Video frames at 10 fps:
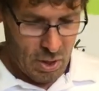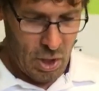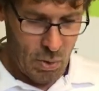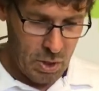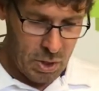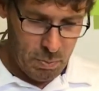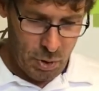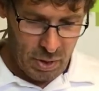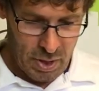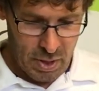You always
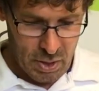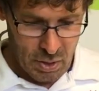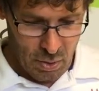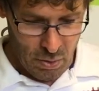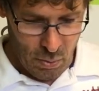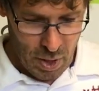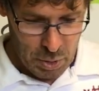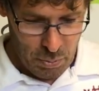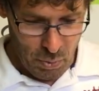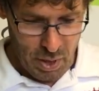put these
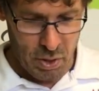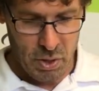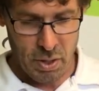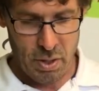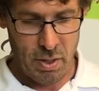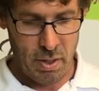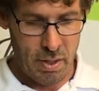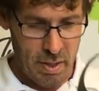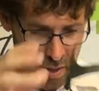respirators on